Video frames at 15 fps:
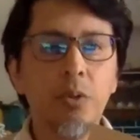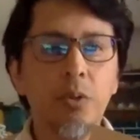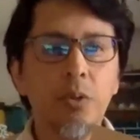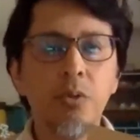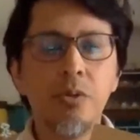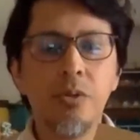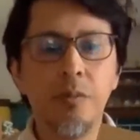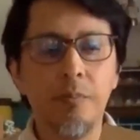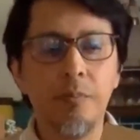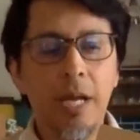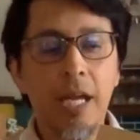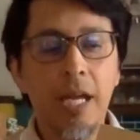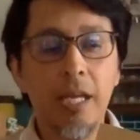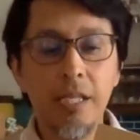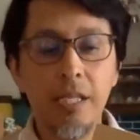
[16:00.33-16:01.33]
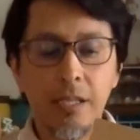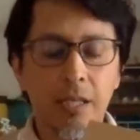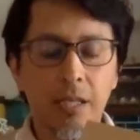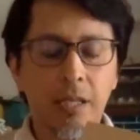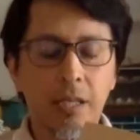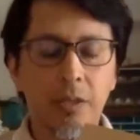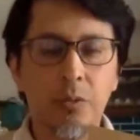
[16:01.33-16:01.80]
you use mice,
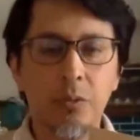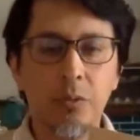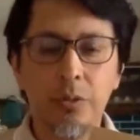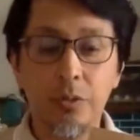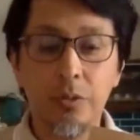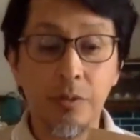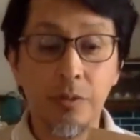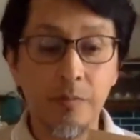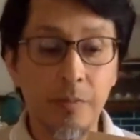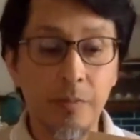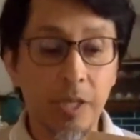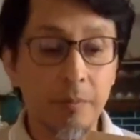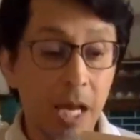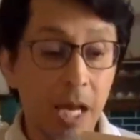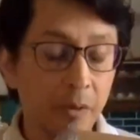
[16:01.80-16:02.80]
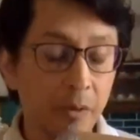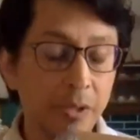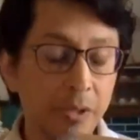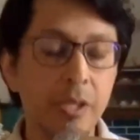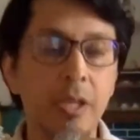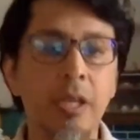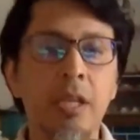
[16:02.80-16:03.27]
you use a
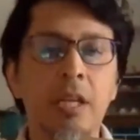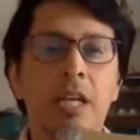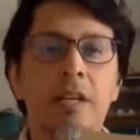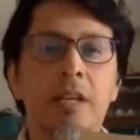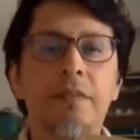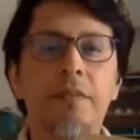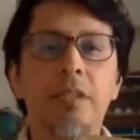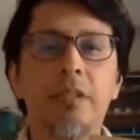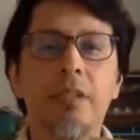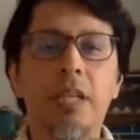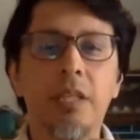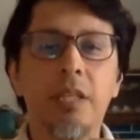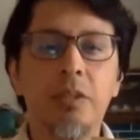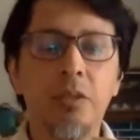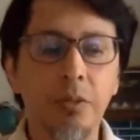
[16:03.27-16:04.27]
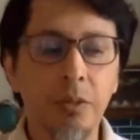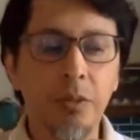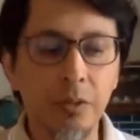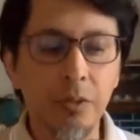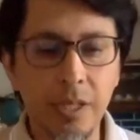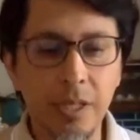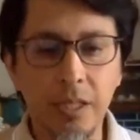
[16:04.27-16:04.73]
mouse, after that you
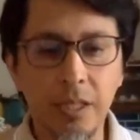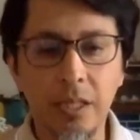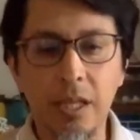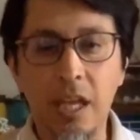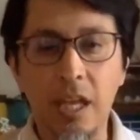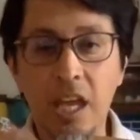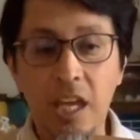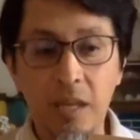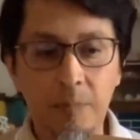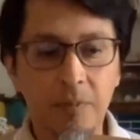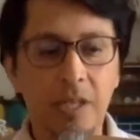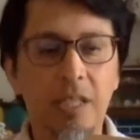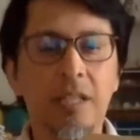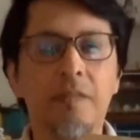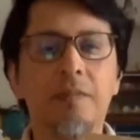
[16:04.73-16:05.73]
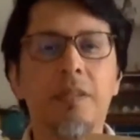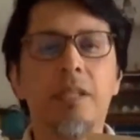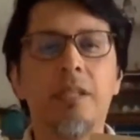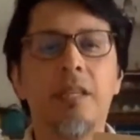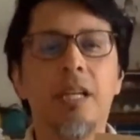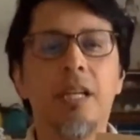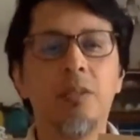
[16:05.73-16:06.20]
use an ape, and
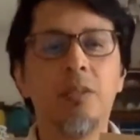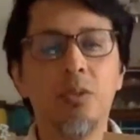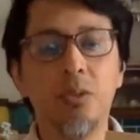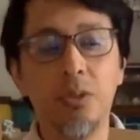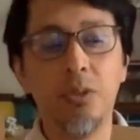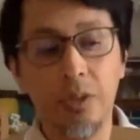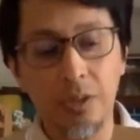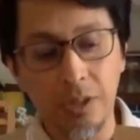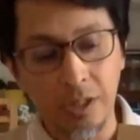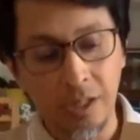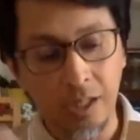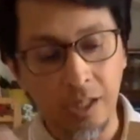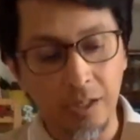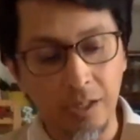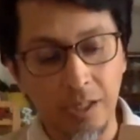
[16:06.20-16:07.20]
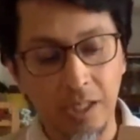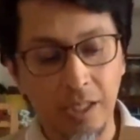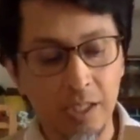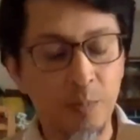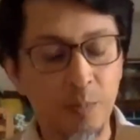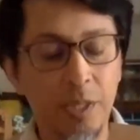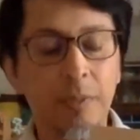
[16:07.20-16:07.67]
after that you
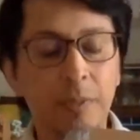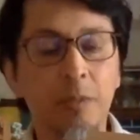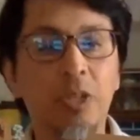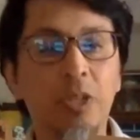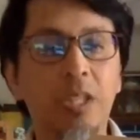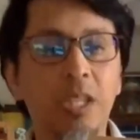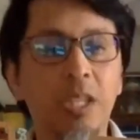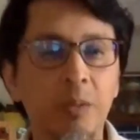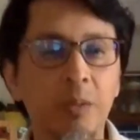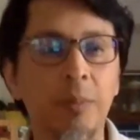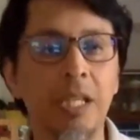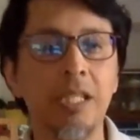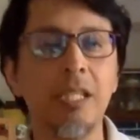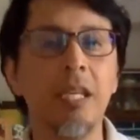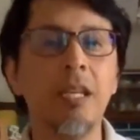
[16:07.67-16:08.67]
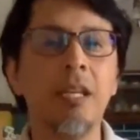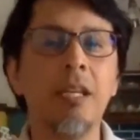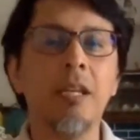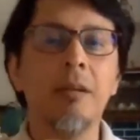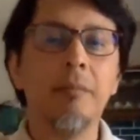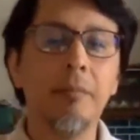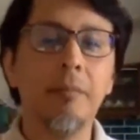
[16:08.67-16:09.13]
experiment with humans.
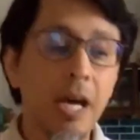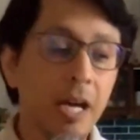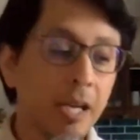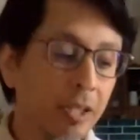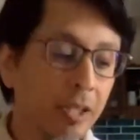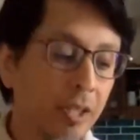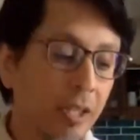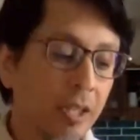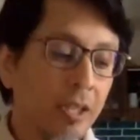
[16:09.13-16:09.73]
But